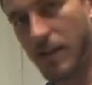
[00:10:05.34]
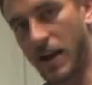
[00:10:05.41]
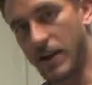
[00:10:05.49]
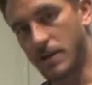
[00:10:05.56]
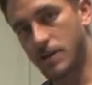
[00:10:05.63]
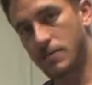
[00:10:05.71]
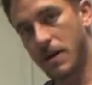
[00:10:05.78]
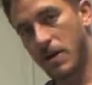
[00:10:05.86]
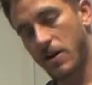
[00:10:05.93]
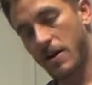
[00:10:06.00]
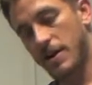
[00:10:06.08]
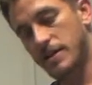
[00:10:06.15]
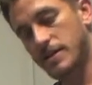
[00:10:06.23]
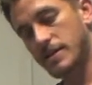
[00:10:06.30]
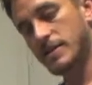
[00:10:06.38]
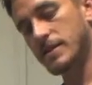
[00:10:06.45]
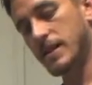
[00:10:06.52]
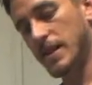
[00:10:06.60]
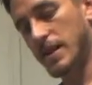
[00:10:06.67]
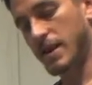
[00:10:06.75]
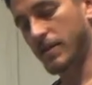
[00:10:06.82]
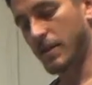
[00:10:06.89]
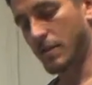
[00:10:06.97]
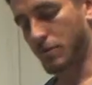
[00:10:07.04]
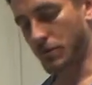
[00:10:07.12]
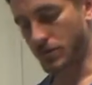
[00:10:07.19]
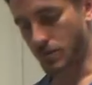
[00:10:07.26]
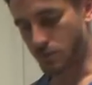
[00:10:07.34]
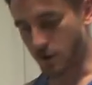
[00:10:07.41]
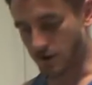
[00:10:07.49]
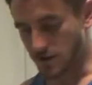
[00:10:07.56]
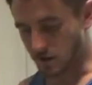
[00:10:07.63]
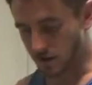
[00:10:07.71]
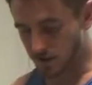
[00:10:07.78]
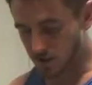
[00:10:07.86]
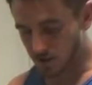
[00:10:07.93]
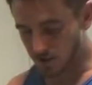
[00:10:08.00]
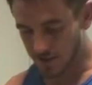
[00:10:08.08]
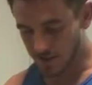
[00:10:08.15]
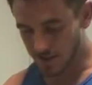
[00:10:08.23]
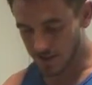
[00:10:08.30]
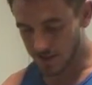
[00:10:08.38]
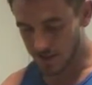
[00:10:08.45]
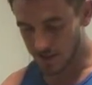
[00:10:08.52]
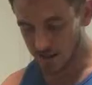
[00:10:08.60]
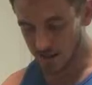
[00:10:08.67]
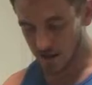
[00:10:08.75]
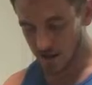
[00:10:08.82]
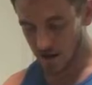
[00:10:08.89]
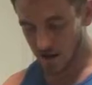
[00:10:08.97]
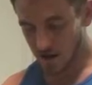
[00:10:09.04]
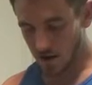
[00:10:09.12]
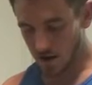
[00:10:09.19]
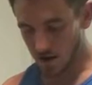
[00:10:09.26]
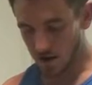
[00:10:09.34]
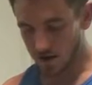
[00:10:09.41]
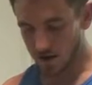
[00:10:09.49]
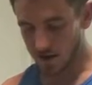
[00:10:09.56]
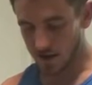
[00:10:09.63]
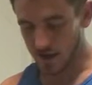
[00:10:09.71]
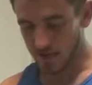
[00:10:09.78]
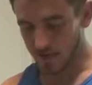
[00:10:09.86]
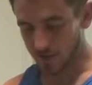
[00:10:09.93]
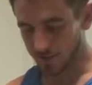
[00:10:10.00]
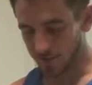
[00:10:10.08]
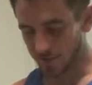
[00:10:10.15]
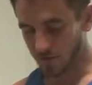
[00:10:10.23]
got asparagus, and I've got Brussels sprouts. So let's do a taste test on the salmon.